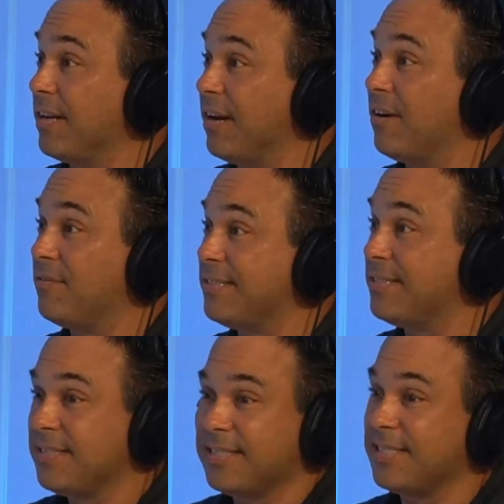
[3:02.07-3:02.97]

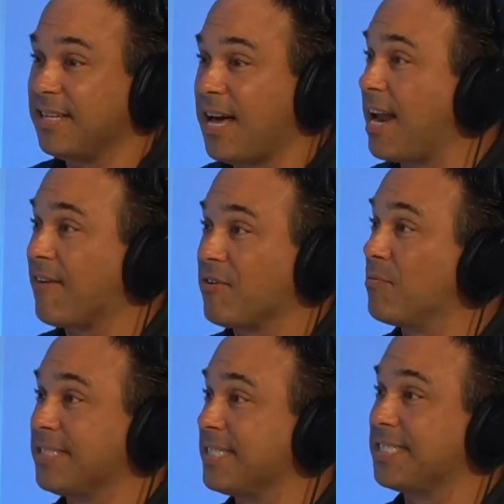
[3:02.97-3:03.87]
and not
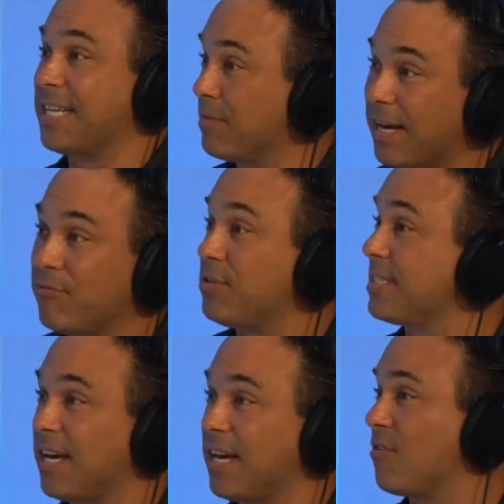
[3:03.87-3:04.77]
everyone's the same level as
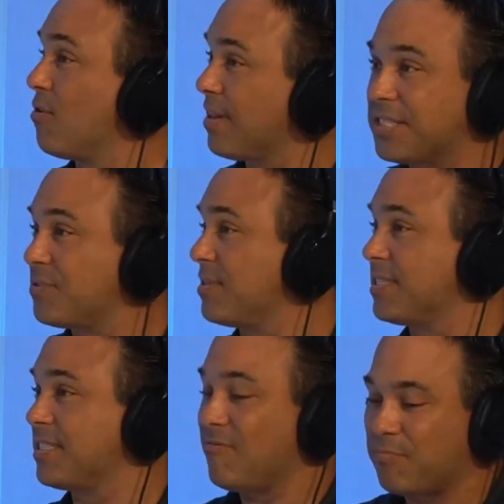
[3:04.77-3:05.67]
the other and all that sort of
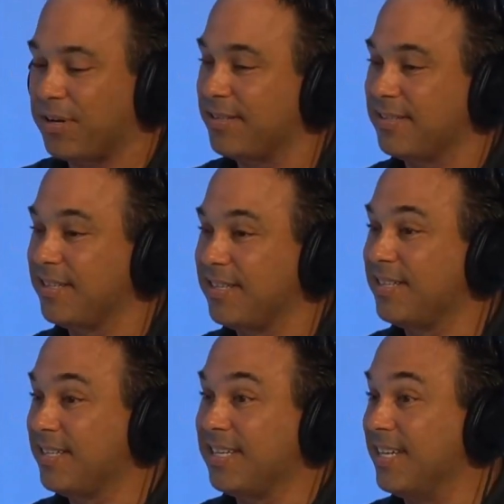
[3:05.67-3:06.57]
stuff, but
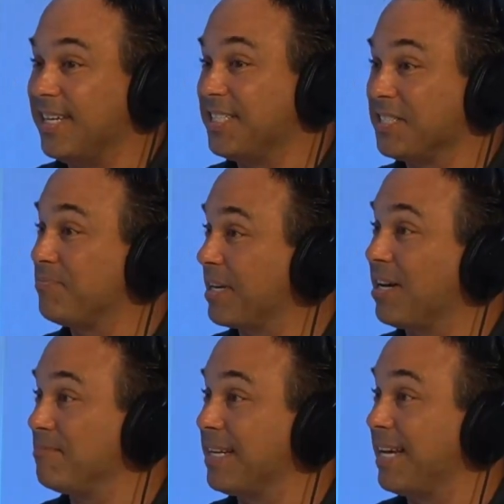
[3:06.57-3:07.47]
it just
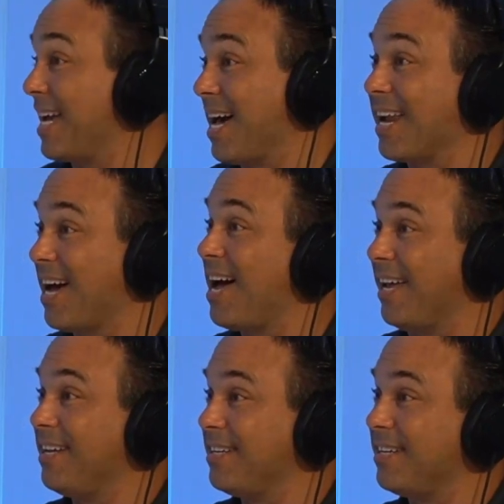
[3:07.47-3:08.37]
becomes, I got a
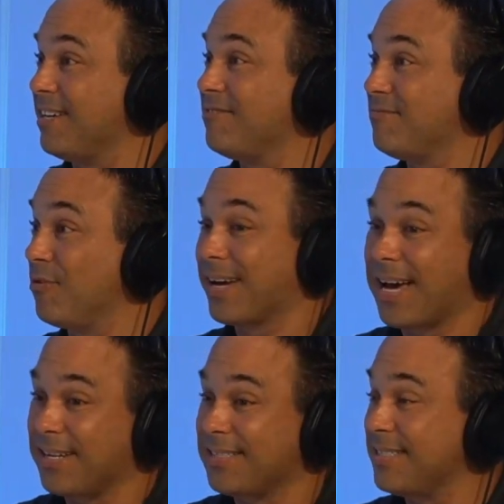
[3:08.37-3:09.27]
guy, or I
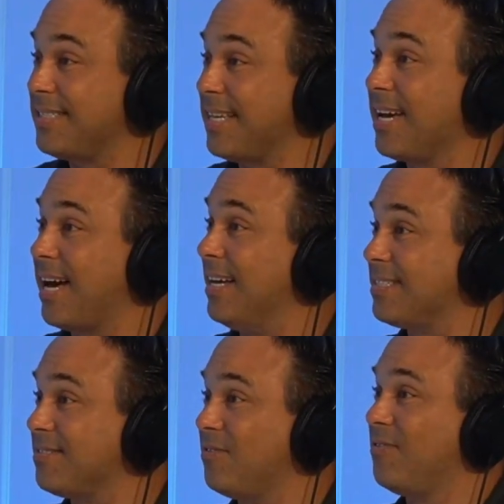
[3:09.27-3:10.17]
got 10 guys.